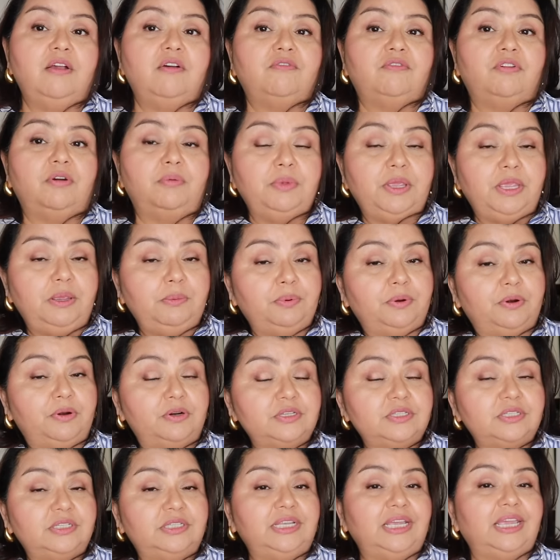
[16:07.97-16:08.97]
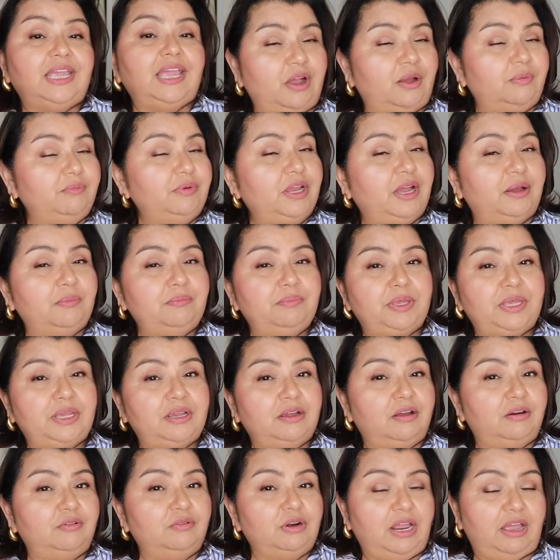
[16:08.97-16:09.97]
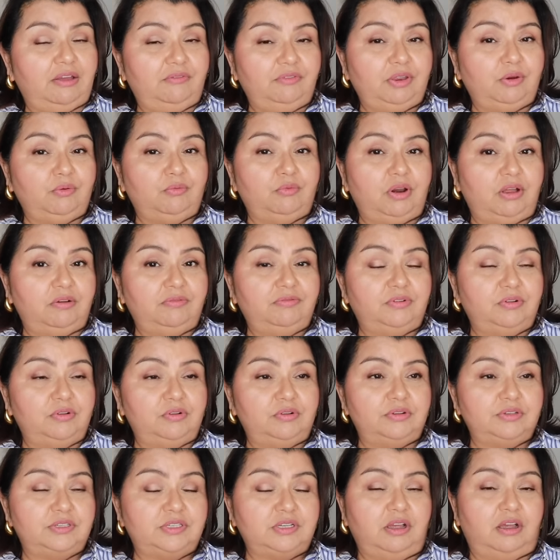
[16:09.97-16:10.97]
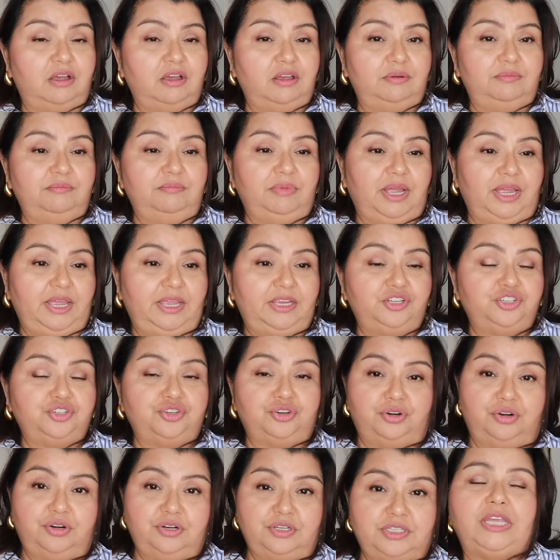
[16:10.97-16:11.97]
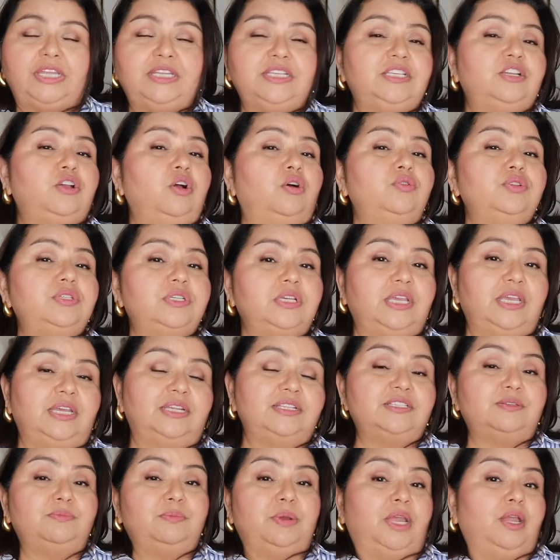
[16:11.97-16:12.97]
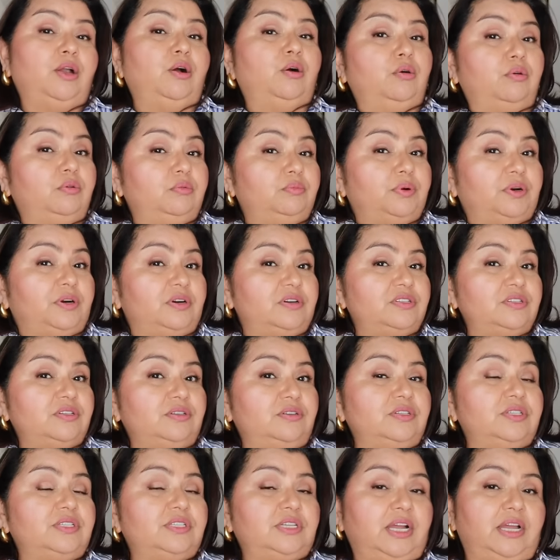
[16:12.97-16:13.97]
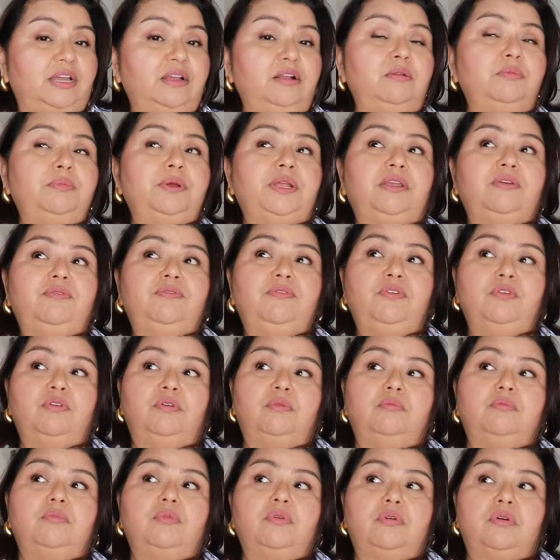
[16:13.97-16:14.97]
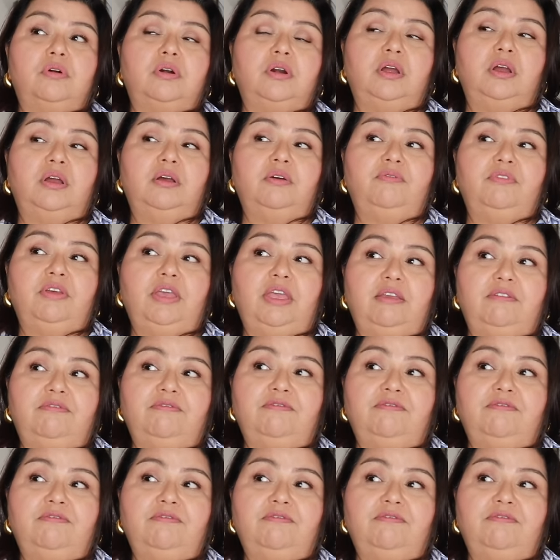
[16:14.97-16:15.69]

For me personally, I'm not big on having ruffles on my shirt. It goes against my own personal style, but if you're more of a